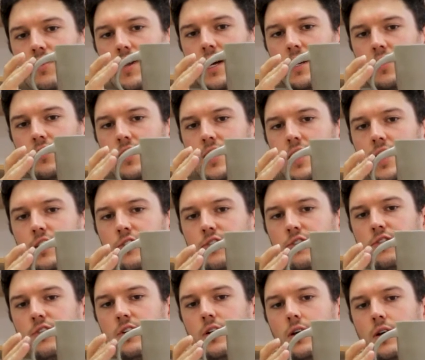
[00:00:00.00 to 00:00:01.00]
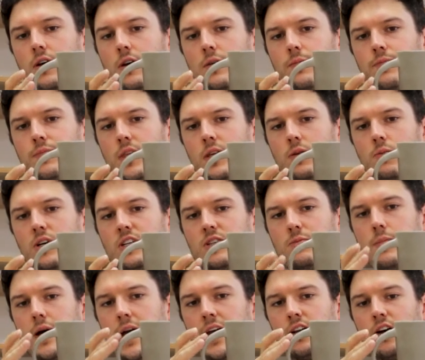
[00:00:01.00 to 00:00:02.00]
like this,
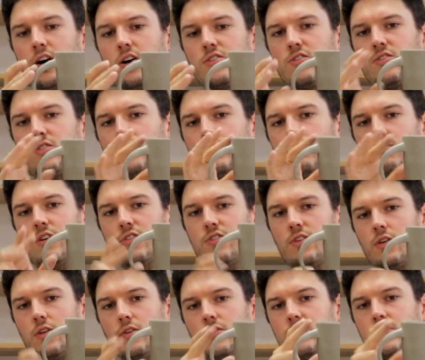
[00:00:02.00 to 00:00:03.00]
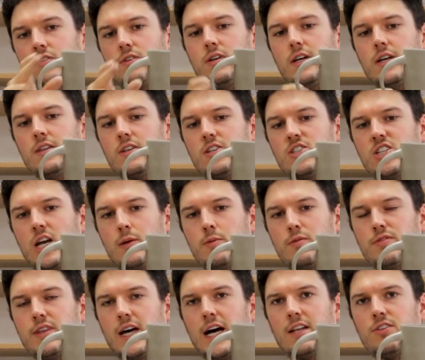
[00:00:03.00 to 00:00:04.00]
which may not result in the shape
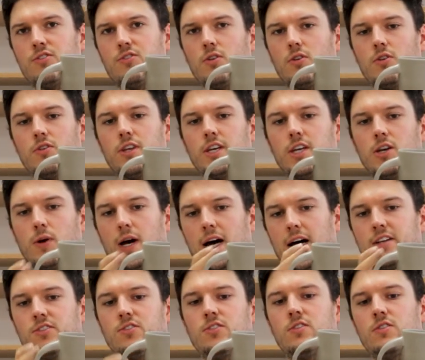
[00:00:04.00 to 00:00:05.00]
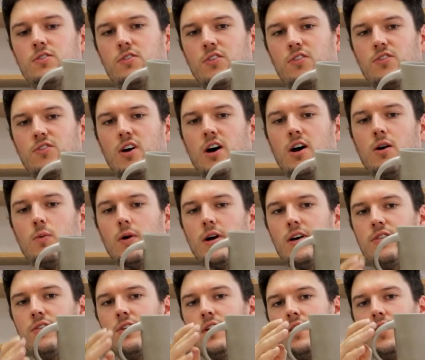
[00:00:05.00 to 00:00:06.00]
of the handle that you had to start
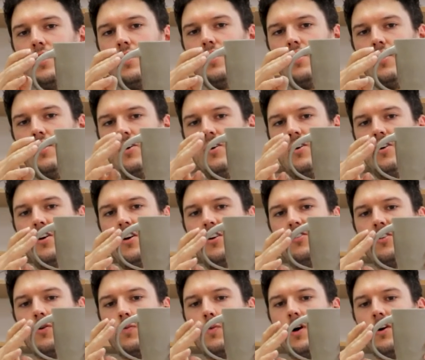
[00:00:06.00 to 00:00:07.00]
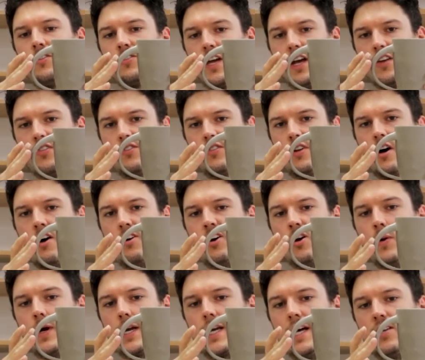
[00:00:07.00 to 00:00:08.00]
with. So worst case
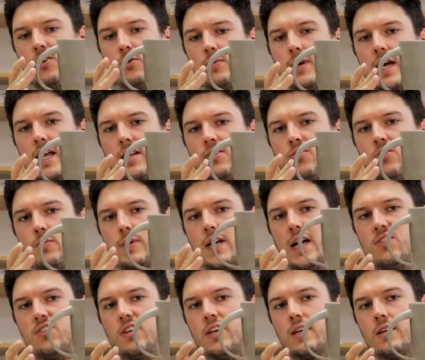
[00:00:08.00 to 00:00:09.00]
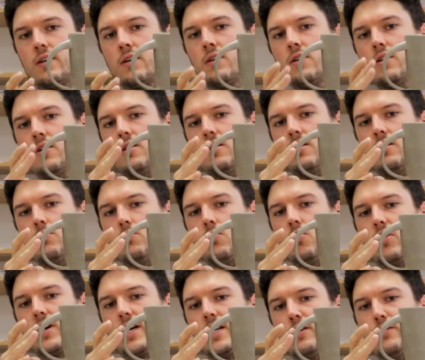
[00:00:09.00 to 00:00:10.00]
scenario, it can end up getting
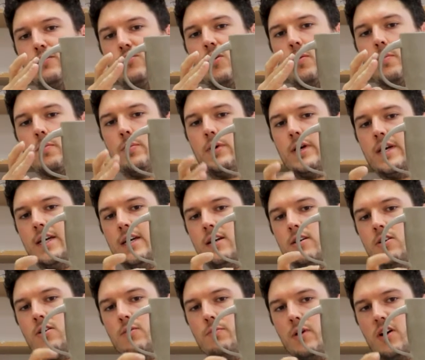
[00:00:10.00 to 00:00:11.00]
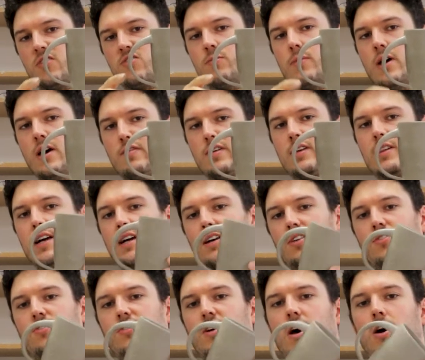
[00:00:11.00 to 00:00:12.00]
more kind of dumpy and bottom heavy
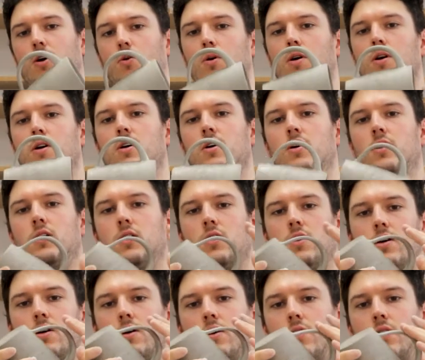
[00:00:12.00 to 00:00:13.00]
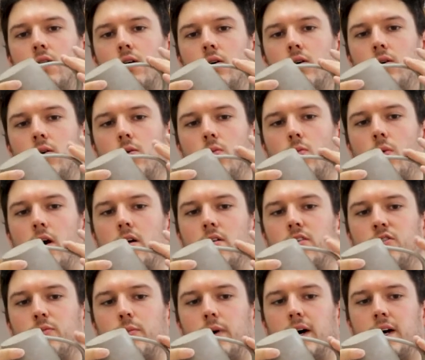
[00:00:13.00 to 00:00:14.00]
like so,
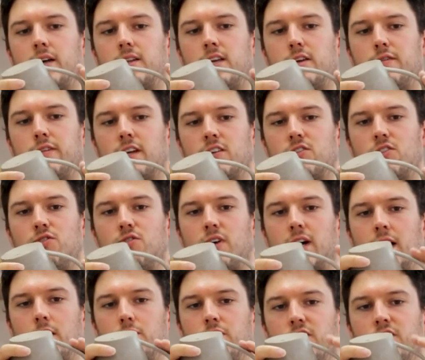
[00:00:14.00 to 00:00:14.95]
whereas by leaving it to dry out